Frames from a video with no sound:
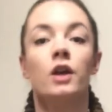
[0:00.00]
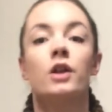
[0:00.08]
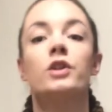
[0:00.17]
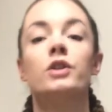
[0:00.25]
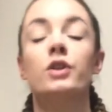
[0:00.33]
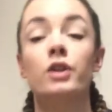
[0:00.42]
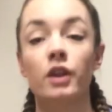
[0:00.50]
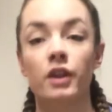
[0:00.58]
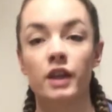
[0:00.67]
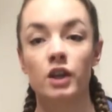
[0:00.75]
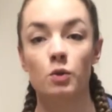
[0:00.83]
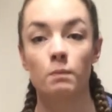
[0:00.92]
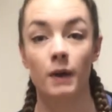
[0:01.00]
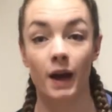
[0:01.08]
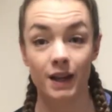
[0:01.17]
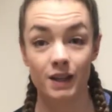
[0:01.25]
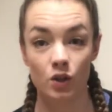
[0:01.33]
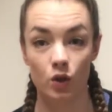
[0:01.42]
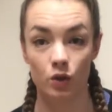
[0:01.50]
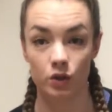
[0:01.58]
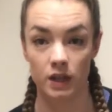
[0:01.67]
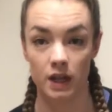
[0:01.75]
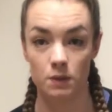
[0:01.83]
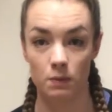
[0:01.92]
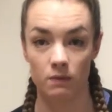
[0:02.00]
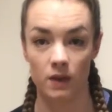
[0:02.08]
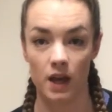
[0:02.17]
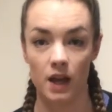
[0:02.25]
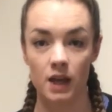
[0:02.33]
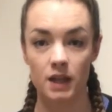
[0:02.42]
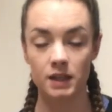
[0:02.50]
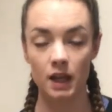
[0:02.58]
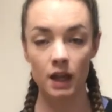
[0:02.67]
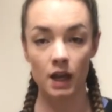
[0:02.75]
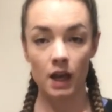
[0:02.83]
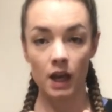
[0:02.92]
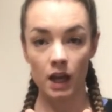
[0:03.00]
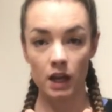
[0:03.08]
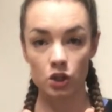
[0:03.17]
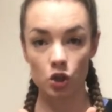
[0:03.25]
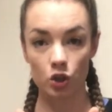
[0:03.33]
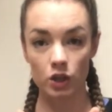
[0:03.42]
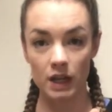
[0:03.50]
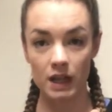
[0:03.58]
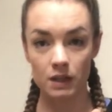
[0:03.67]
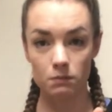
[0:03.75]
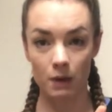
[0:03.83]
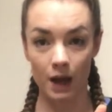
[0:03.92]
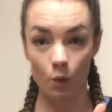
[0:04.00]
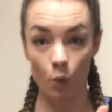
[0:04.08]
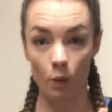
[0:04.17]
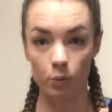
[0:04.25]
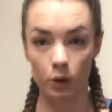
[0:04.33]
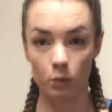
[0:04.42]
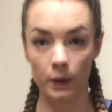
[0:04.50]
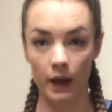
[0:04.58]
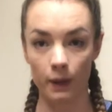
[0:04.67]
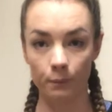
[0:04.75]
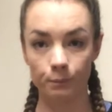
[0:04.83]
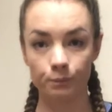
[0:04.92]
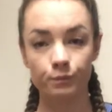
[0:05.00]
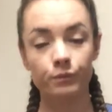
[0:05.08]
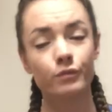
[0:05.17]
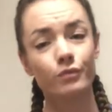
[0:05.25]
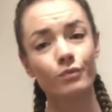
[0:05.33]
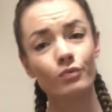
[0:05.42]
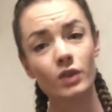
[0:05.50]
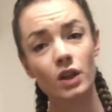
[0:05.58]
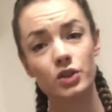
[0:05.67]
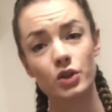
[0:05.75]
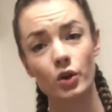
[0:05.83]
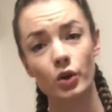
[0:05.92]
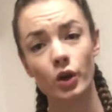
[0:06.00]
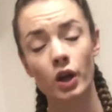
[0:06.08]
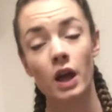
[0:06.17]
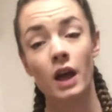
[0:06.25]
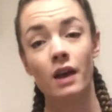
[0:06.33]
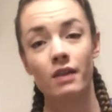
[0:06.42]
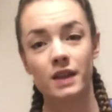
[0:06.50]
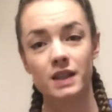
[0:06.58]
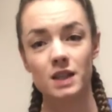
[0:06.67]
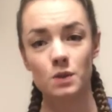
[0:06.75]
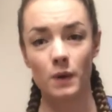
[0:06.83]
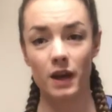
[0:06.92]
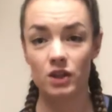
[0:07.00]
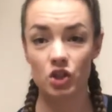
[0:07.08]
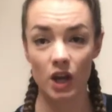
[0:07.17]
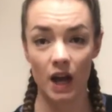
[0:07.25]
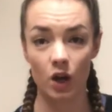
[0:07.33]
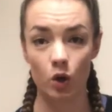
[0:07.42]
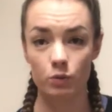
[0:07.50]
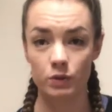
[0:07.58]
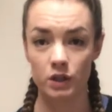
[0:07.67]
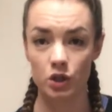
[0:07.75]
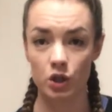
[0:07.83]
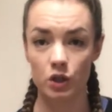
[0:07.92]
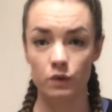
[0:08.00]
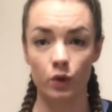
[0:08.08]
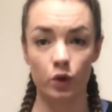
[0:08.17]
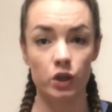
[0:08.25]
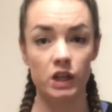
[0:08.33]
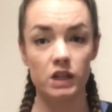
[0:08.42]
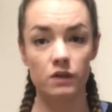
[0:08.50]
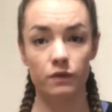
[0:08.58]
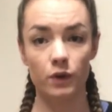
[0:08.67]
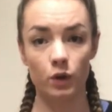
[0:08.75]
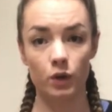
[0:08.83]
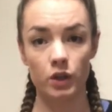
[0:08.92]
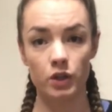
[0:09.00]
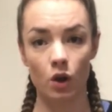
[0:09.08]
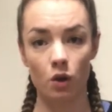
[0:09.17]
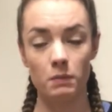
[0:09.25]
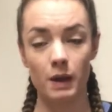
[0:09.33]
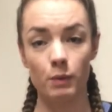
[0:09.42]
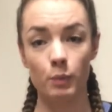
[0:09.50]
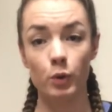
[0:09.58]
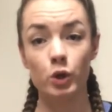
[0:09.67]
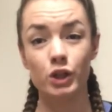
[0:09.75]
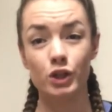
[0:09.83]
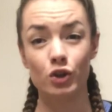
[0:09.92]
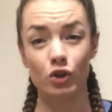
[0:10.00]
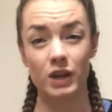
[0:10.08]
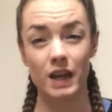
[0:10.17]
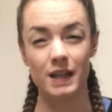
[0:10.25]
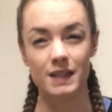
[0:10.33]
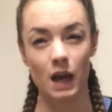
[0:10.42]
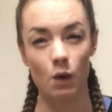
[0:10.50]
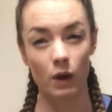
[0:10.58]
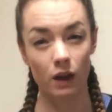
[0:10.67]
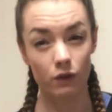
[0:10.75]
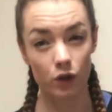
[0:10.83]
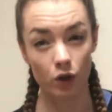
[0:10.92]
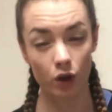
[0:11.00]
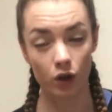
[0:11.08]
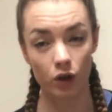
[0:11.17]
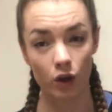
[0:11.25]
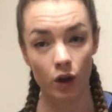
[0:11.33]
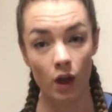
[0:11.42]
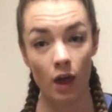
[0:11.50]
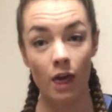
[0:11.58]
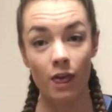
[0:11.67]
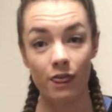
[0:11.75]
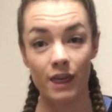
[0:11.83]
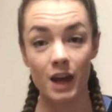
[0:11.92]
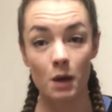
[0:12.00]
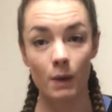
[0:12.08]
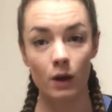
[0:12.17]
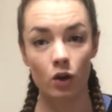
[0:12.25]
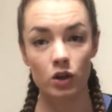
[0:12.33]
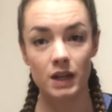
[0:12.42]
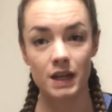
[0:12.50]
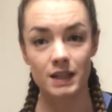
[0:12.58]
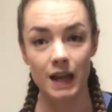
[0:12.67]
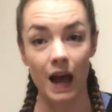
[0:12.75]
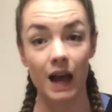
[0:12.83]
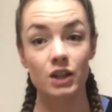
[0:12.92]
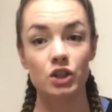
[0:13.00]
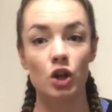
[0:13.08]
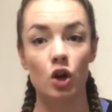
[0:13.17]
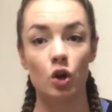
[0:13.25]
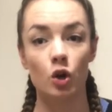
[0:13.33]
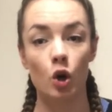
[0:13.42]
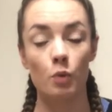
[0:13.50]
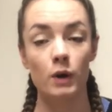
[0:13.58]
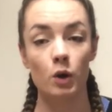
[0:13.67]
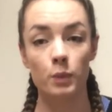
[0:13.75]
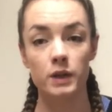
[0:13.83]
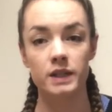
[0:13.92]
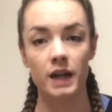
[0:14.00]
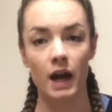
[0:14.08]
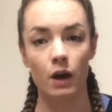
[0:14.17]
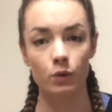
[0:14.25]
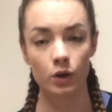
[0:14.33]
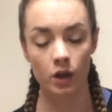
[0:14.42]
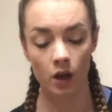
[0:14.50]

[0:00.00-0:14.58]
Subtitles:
So another thing you might notice with this is your knees might wobble a bit. So this is where the chair comes in useful. You need to focus on maybe pushing your knees out. If you can think about your knees as you're coming up and down,